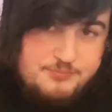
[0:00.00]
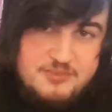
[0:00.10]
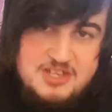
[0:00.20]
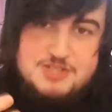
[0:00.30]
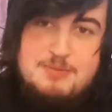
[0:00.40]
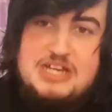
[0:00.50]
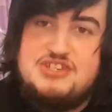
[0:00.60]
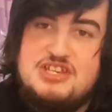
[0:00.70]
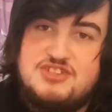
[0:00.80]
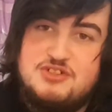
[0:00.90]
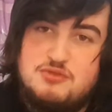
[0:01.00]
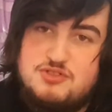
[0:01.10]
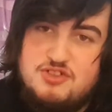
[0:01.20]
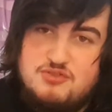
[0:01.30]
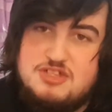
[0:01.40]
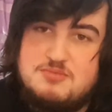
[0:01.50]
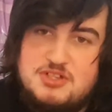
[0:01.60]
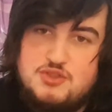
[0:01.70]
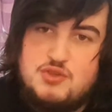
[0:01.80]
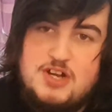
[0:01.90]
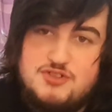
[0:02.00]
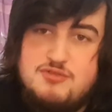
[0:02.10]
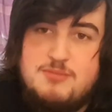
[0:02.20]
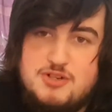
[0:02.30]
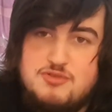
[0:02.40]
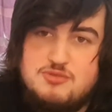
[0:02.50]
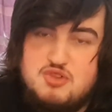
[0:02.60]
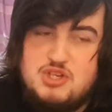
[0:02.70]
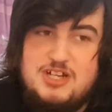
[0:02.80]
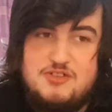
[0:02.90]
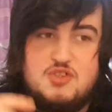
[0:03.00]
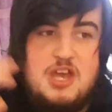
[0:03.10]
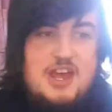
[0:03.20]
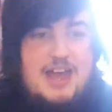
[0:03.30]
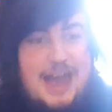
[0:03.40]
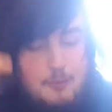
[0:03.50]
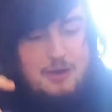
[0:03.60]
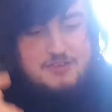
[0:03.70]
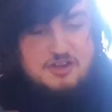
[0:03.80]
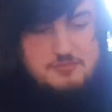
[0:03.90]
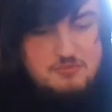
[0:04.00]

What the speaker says: as spicy as those crisps I tried during my Christmas challenge. However,